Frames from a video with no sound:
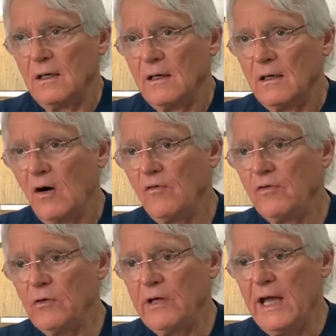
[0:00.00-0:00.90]

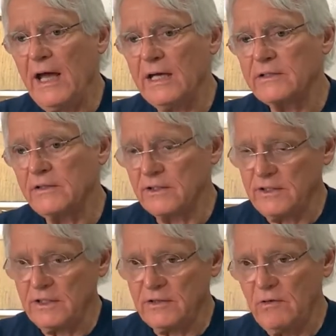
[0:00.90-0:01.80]
overreacts to the
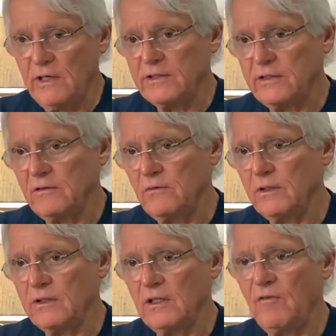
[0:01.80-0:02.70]
situation
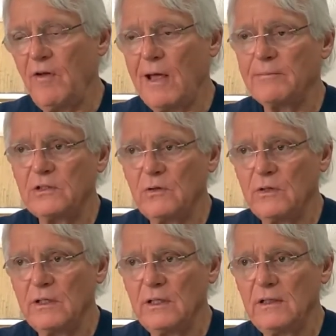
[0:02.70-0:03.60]
with
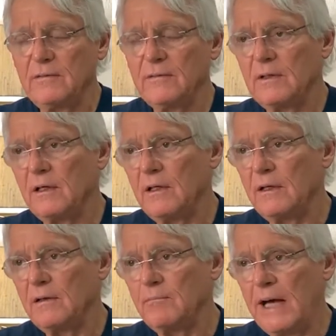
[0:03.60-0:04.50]
inflammatory
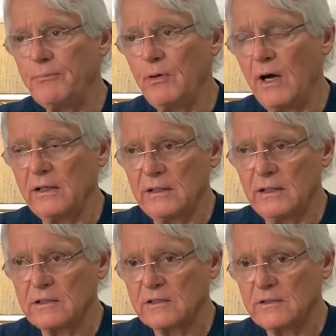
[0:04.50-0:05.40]

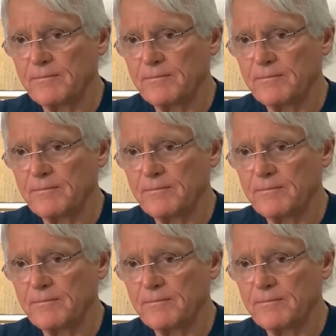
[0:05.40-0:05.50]
byproducts.